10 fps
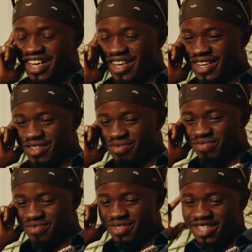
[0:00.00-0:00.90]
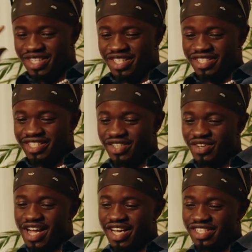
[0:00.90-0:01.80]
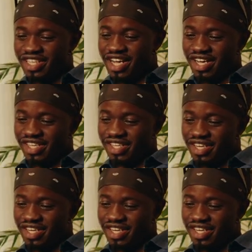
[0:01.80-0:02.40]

Oh my God. So Aisha.